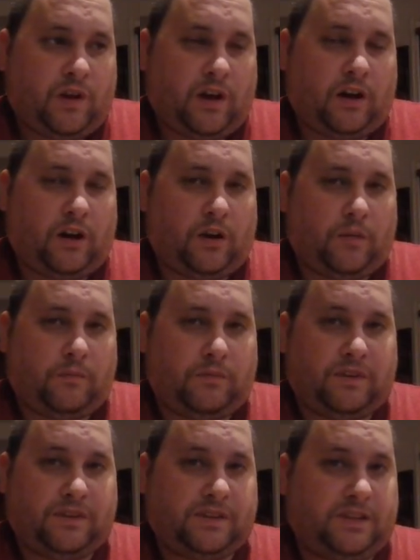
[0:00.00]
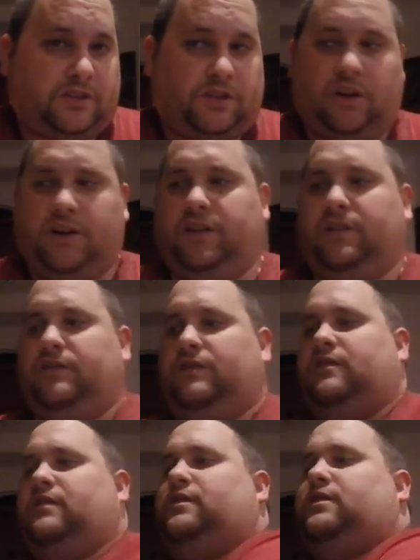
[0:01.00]
let's get started,
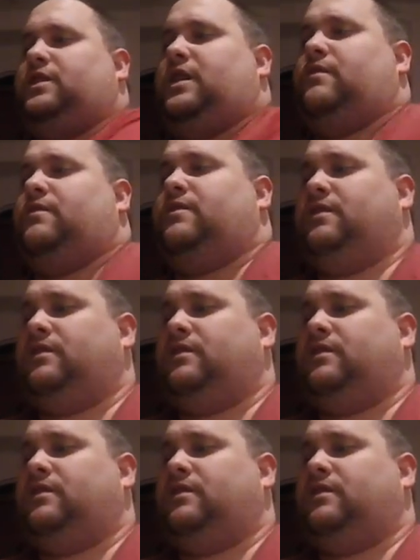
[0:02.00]
shall we?